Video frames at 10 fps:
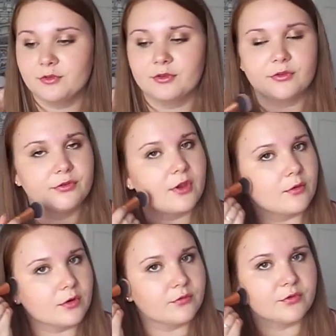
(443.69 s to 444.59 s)
Because it's
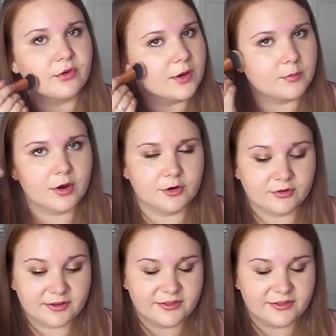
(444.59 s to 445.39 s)
so good for cream products.